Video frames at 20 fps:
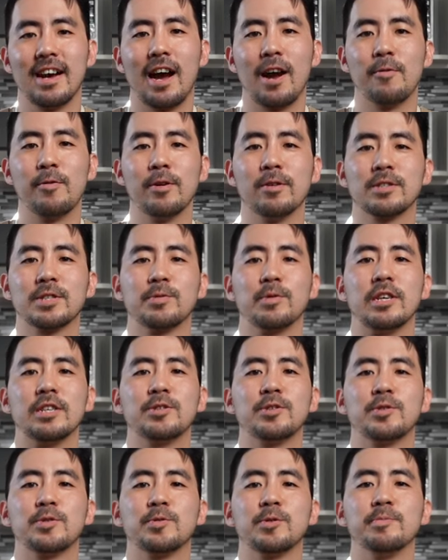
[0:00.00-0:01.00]
Hario
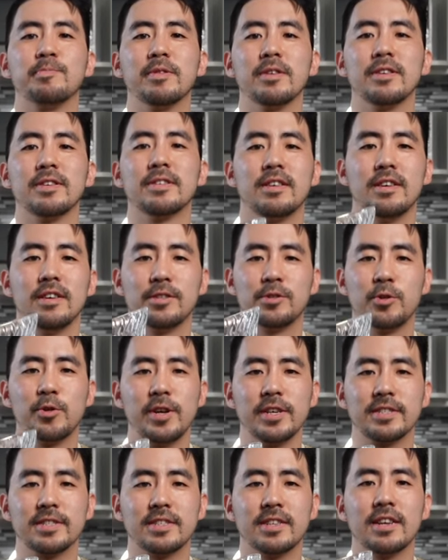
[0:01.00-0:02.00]
switch dripper, a
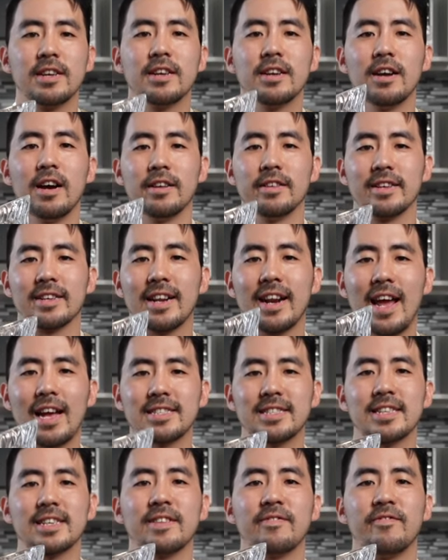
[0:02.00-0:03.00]
twist on the
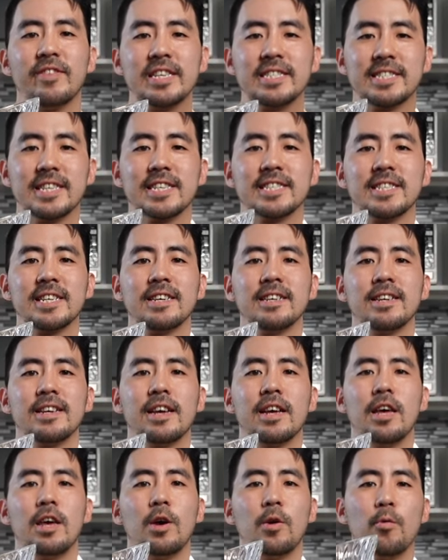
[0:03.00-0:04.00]
classic V60
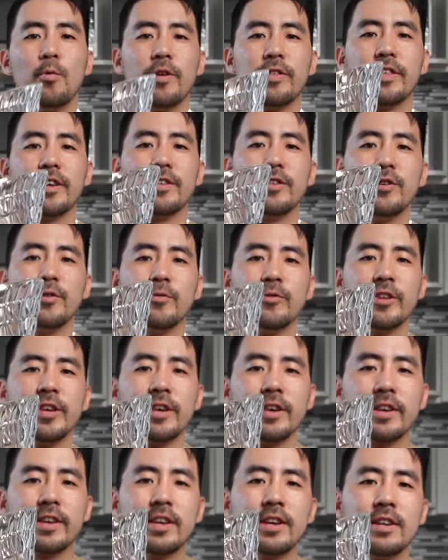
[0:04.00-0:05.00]
with a
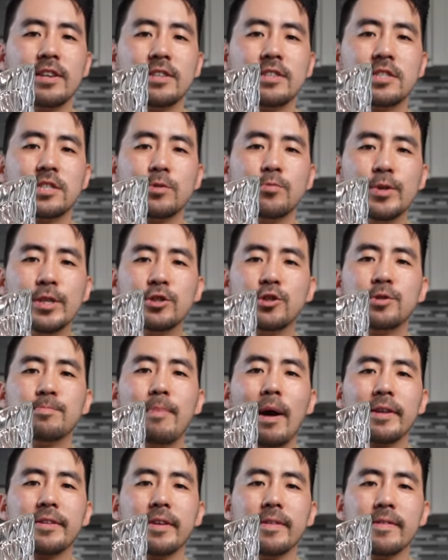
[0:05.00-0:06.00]
unique switch
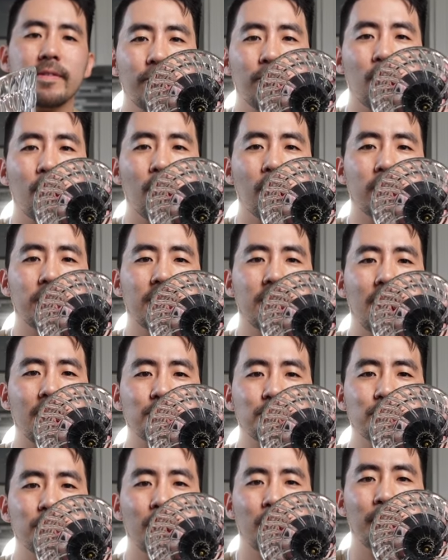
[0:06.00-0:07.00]
button for
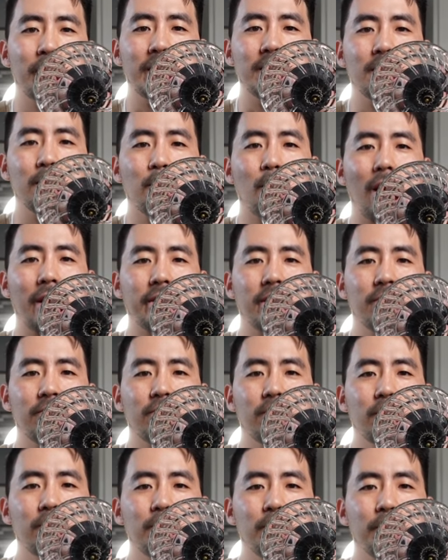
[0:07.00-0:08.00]
controlling the water
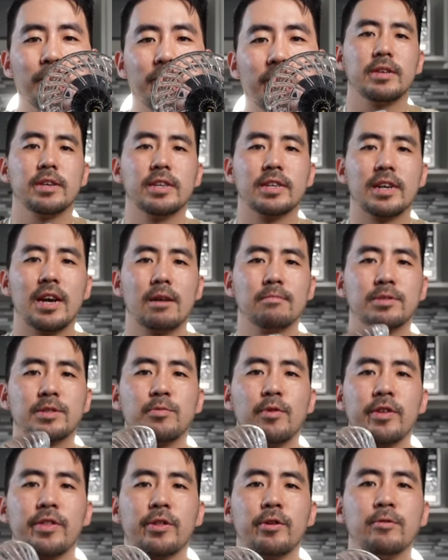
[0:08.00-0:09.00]
flow. It comes
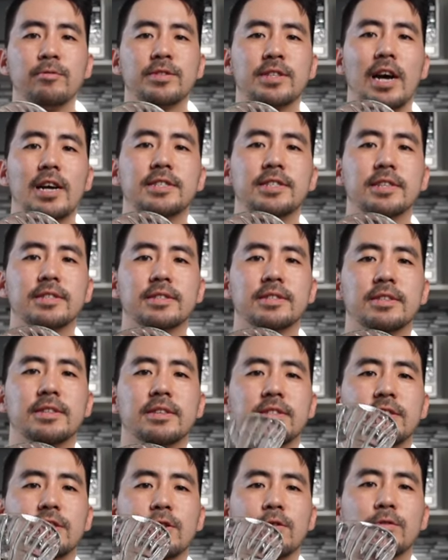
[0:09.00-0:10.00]
with two sizes.
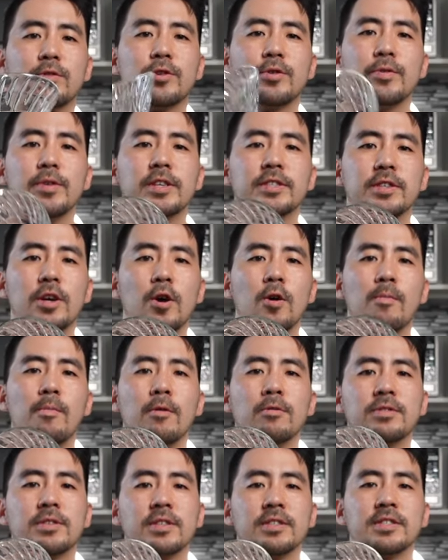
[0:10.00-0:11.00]
02 is
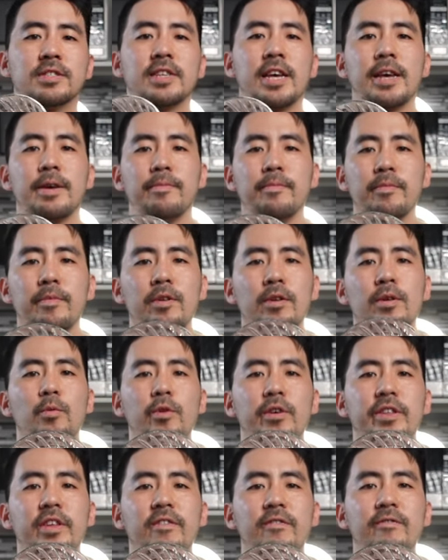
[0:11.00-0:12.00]
almost the same
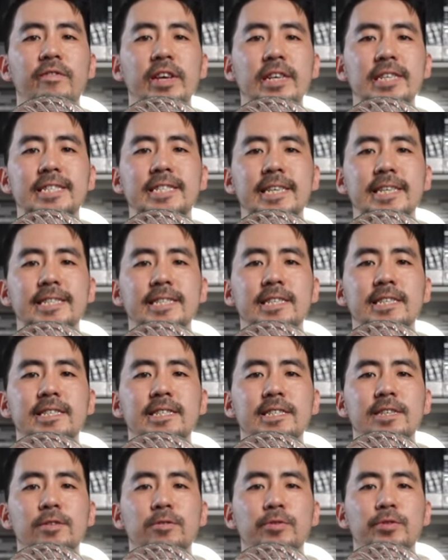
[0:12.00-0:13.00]
with the v
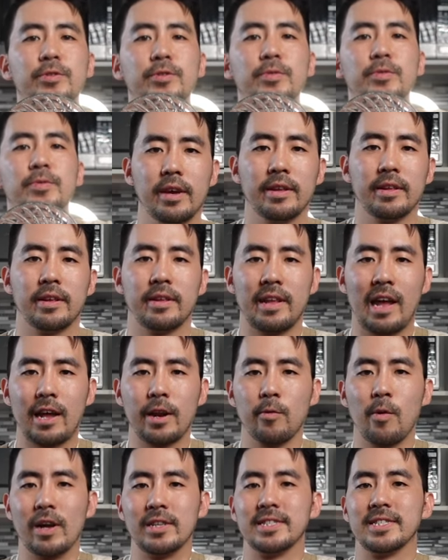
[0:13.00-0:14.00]
zero 02. and
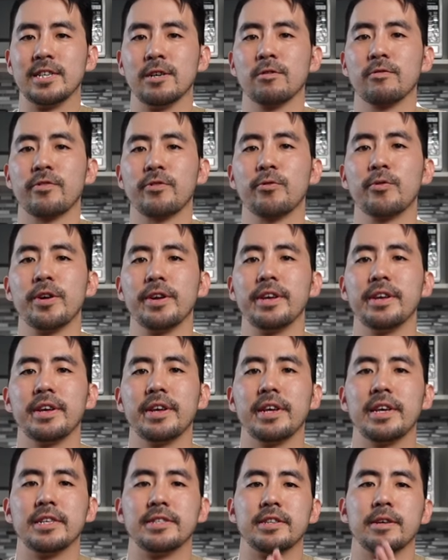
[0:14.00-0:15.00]
another one, 03,
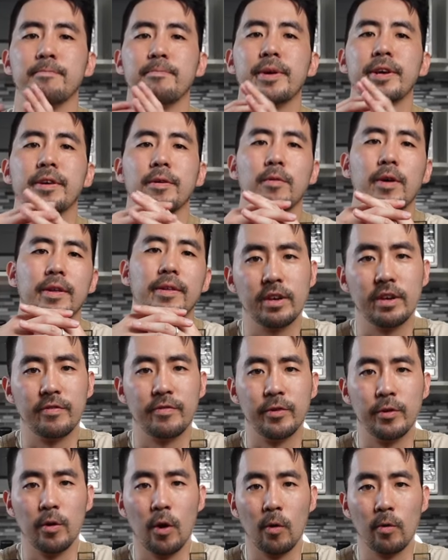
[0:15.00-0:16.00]
is the bigger one.
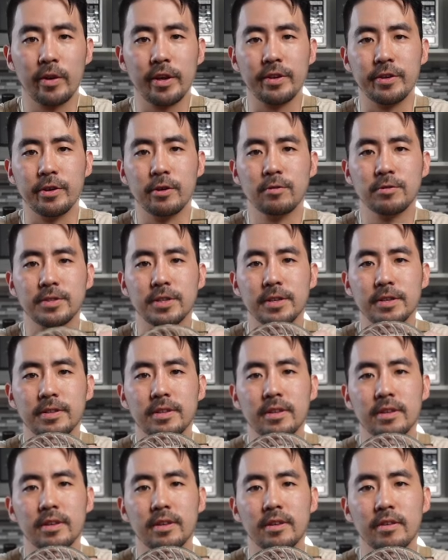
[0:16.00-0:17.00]
If you only use
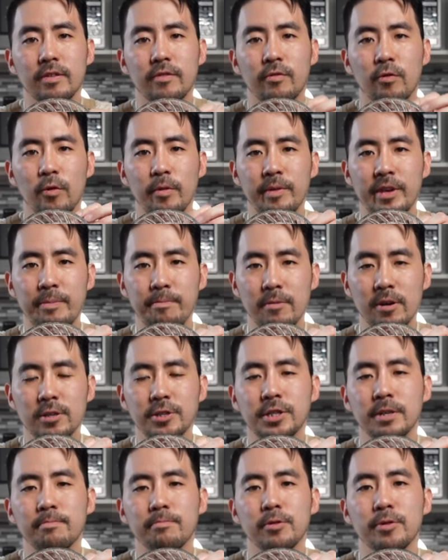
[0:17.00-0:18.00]
it for
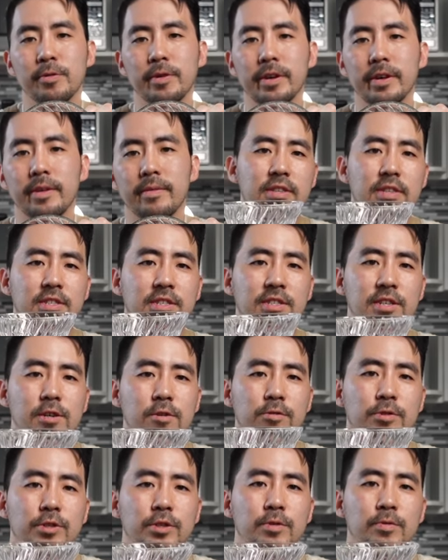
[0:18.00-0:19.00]
immersion brewing, this
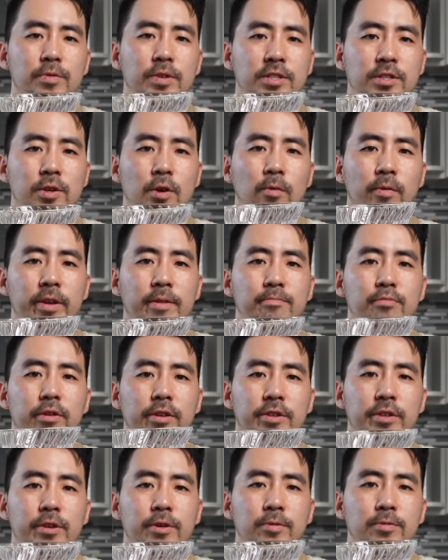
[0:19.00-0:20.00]
02 is only
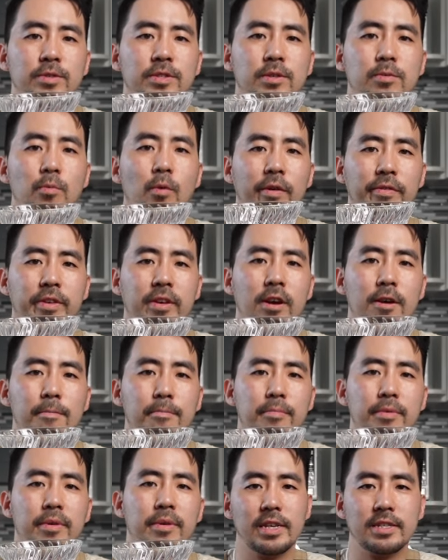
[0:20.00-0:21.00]
produced one
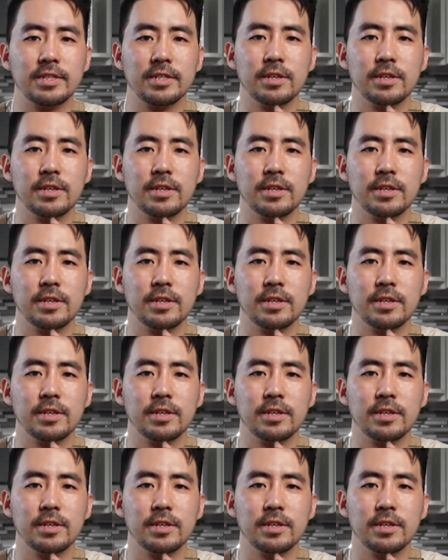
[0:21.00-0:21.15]
cup, and